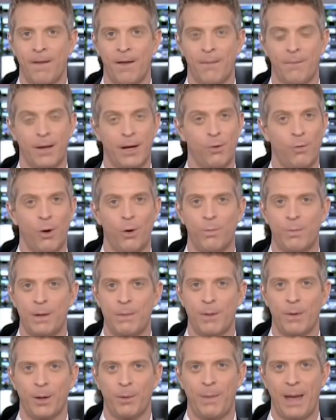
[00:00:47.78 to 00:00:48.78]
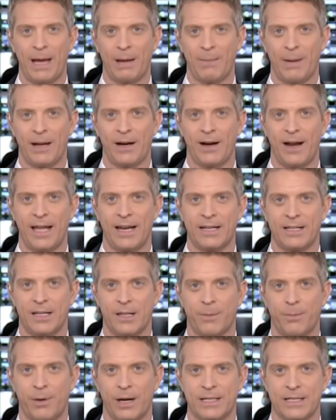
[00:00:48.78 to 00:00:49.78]
But it won't be Build Back Better headed to the
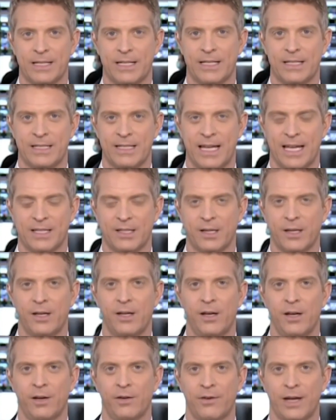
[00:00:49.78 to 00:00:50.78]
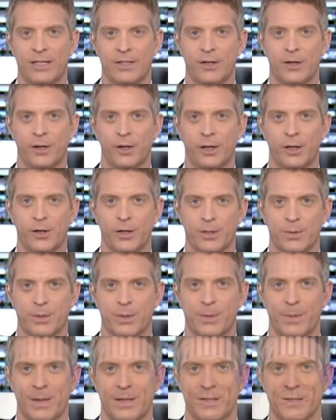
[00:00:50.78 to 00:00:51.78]
president's desk as an early Christmas
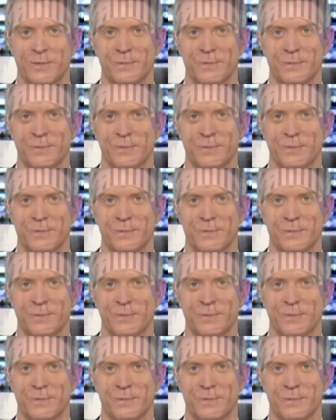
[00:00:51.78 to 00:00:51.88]
present.